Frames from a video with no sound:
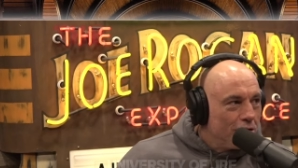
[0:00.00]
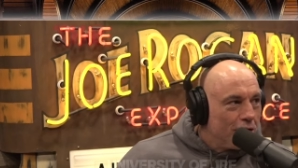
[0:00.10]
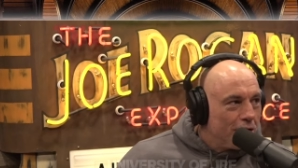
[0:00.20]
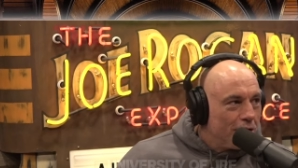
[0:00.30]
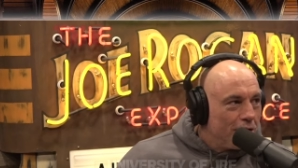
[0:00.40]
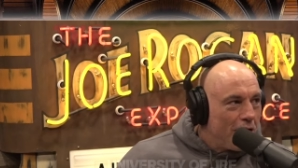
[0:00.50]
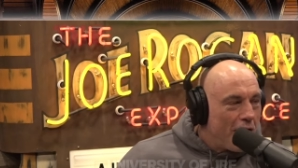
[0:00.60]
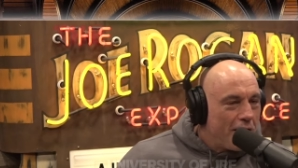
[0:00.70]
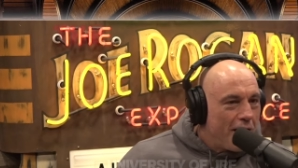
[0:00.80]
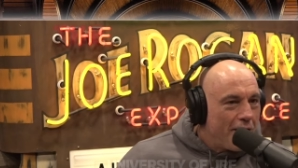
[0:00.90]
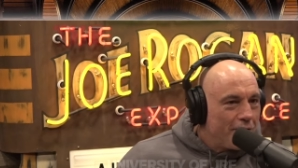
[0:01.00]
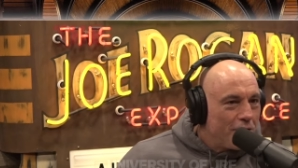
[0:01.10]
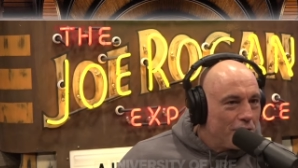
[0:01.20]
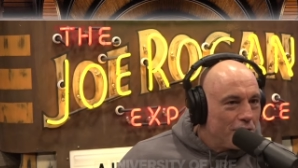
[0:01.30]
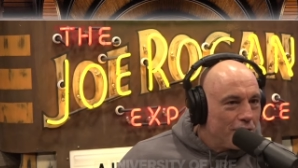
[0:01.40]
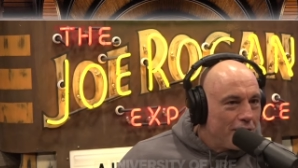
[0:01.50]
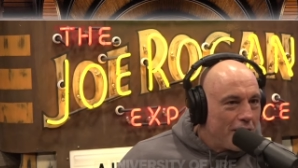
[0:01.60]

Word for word: gonna not have an owner?